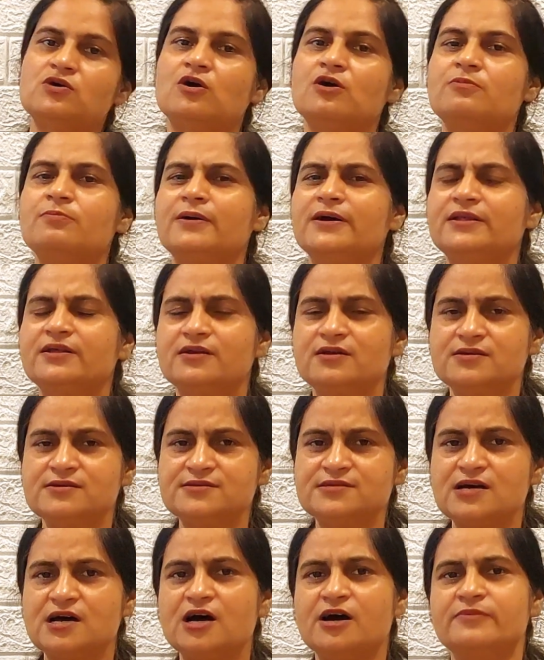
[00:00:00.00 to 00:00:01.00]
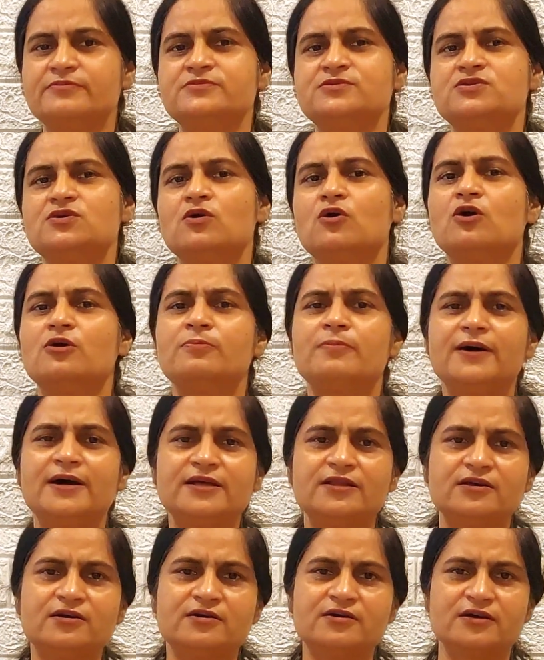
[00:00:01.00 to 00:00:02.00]
or by the Nizams or
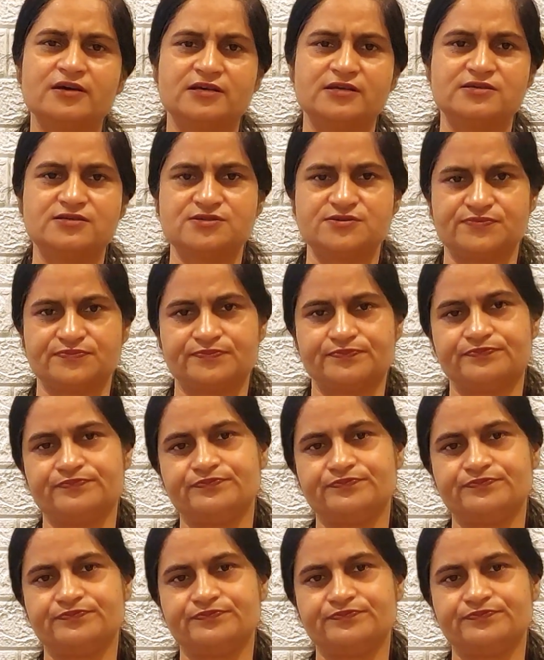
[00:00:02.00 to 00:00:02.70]
by the kings.